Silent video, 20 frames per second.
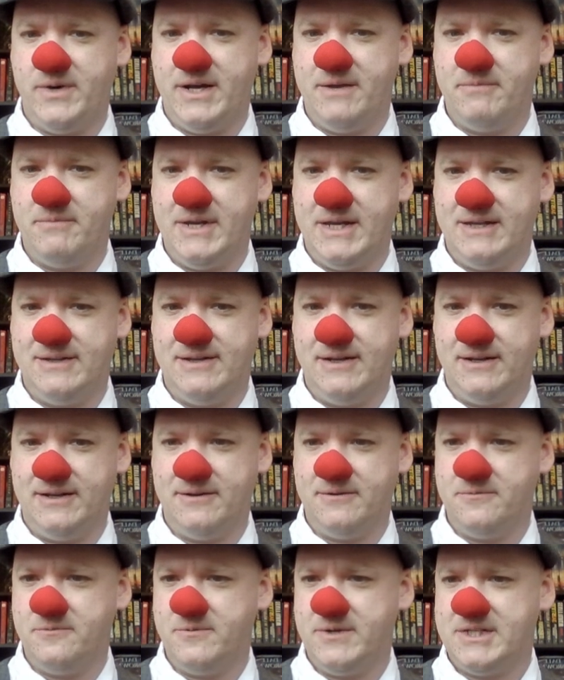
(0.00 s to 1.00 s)
my
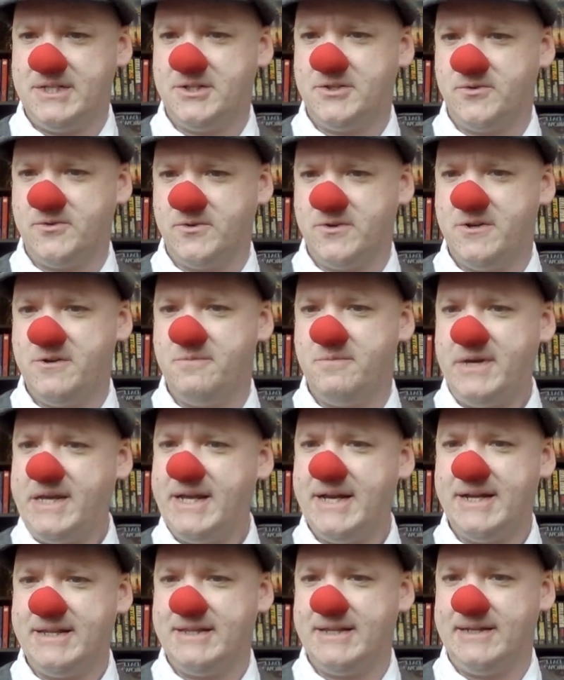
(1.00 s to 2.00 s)
meeting which drew
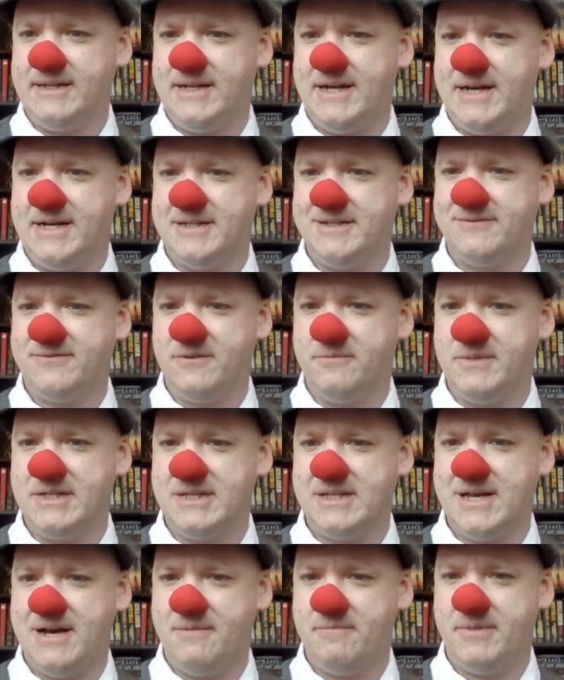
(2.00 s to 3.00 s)
me at the last from
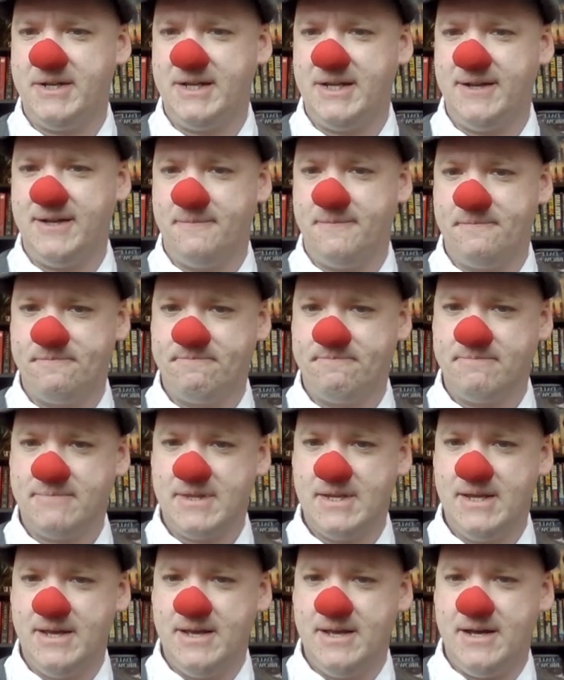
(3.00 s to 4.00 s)
his company.
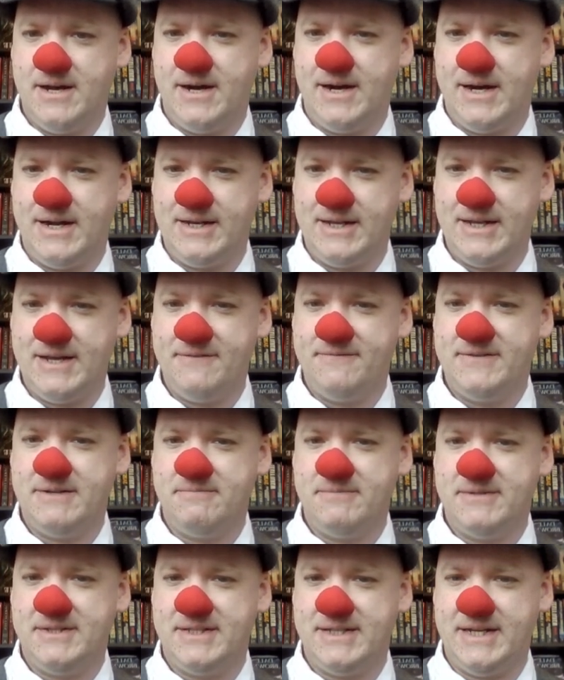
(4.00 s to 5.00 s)
I left
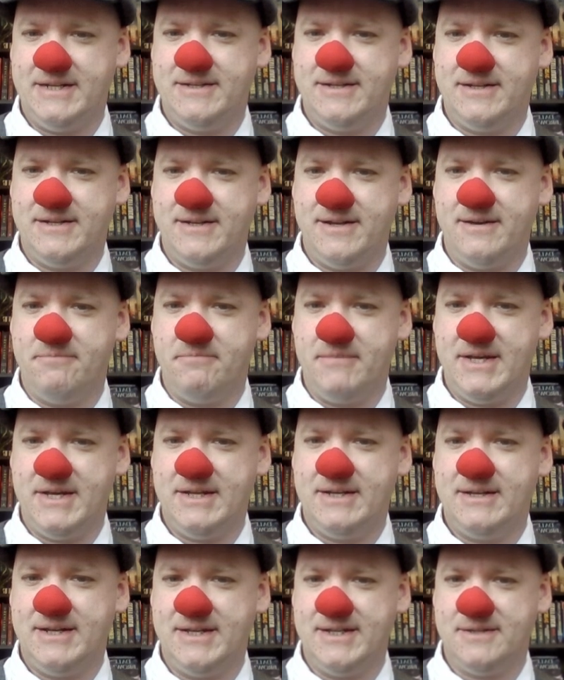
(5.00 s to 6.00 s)
him seated
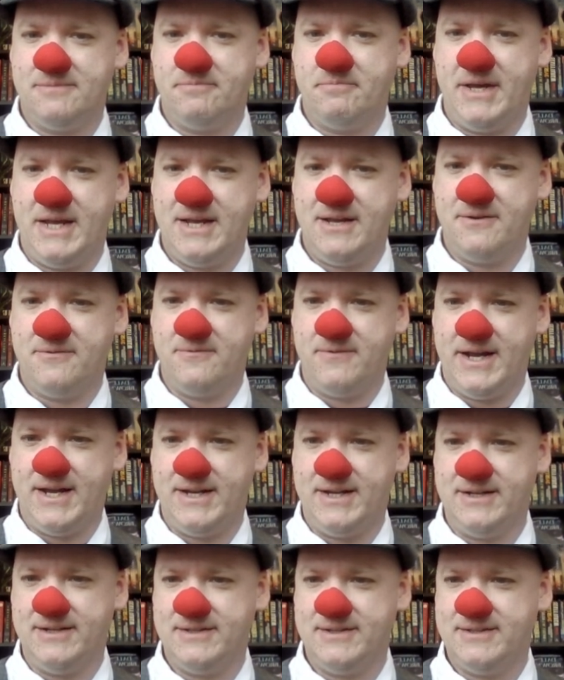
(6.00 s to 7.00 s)
amid his pink
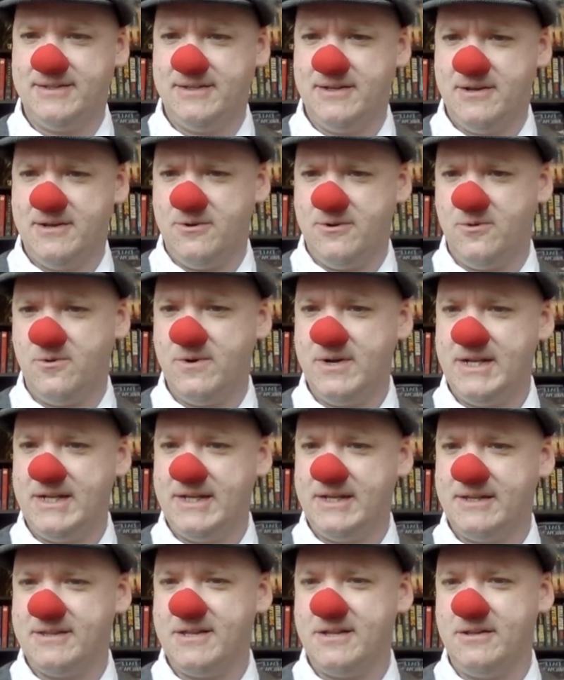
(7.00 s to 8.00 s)
radiance,
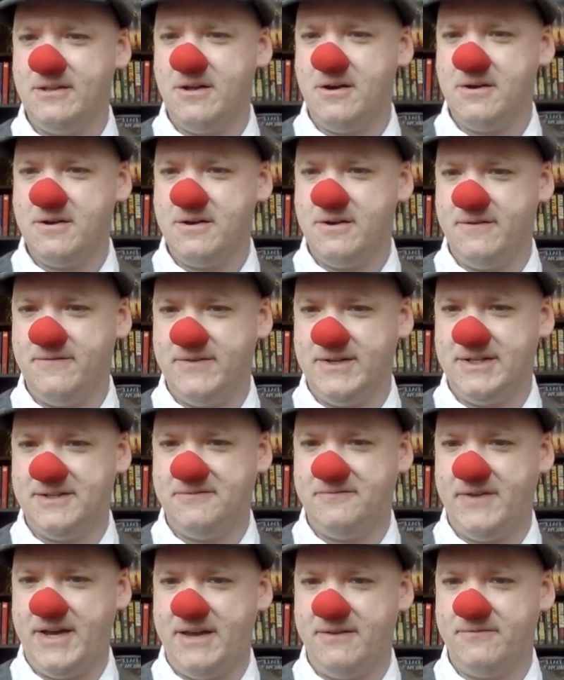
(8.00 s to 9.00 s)
oiling the lock of
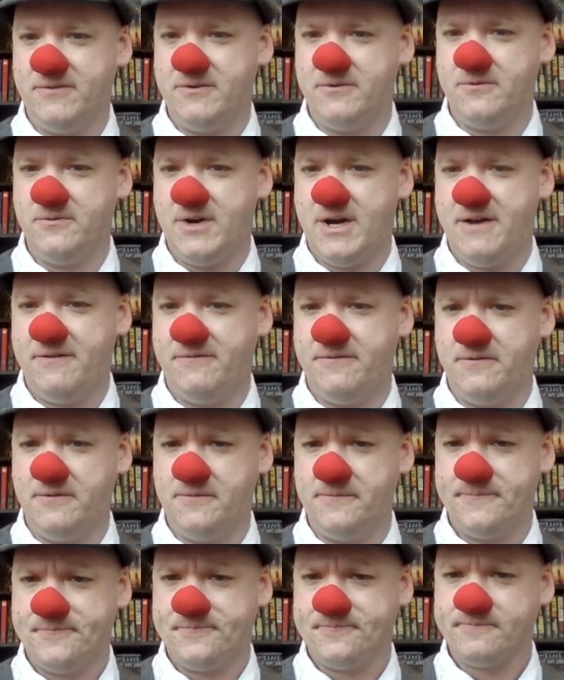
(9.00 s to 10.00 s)
his favourite rifle,